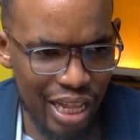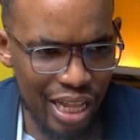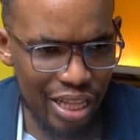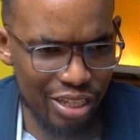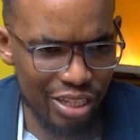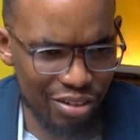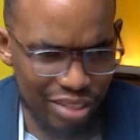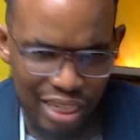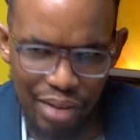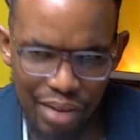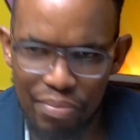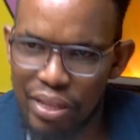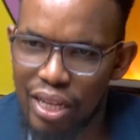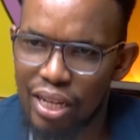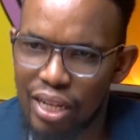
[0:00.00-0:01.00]
This is not
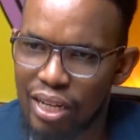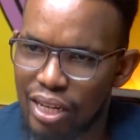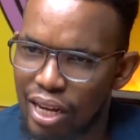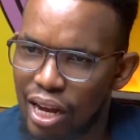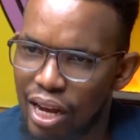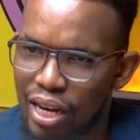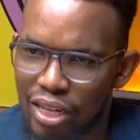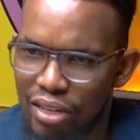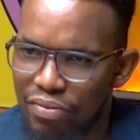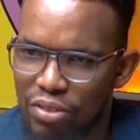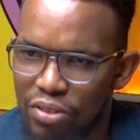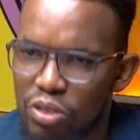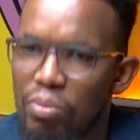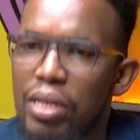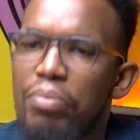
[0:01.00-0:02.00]
something an
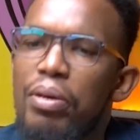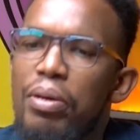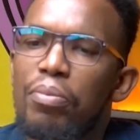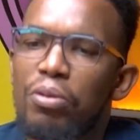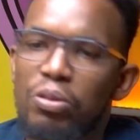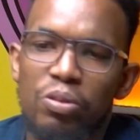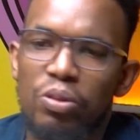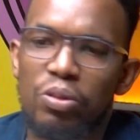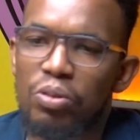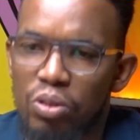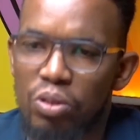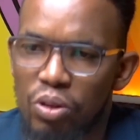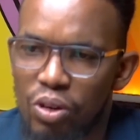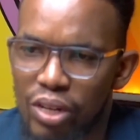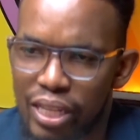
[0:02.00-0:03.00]
individual might be able to do,
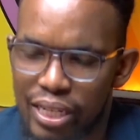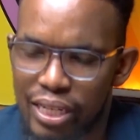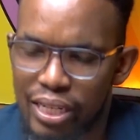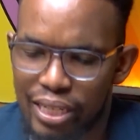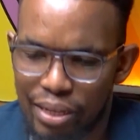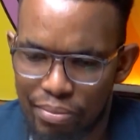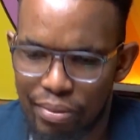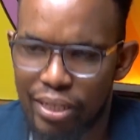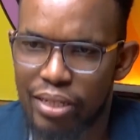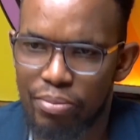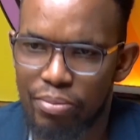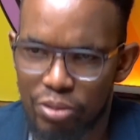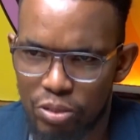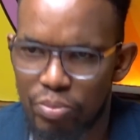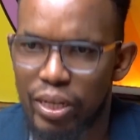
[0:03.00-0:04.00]
all the time, might be able
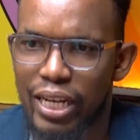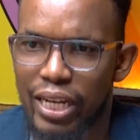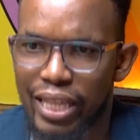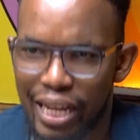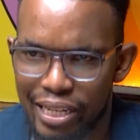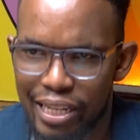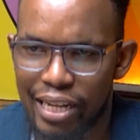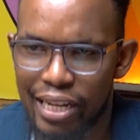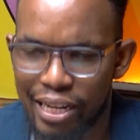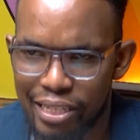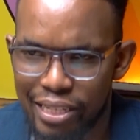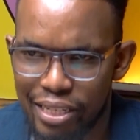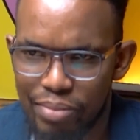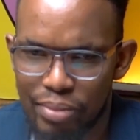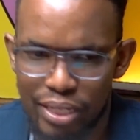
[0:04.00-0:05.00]
to make that
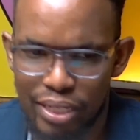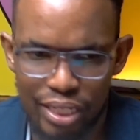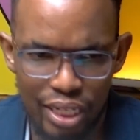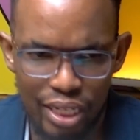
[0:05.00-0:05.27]
assessment.